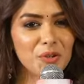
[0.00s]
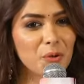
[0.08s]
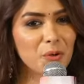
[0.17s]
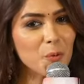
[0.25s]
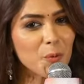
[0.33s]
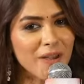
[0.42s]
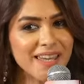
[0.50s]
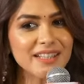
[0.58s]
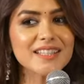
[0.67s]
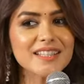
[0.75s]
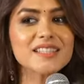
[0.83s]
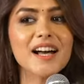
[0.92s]
who
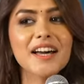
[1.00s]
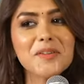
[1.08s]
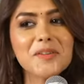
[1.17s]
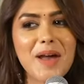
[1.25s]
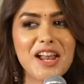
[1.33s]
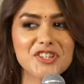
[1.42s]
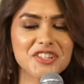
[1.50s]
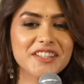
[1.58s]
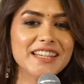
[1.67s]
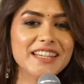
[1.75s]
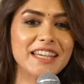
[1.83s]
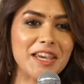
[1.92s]
wear this
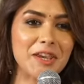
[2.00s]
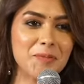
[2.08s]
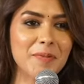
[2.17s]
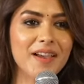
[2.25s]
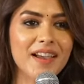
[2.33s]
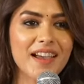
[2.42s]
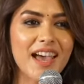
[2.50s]
unimaginary cape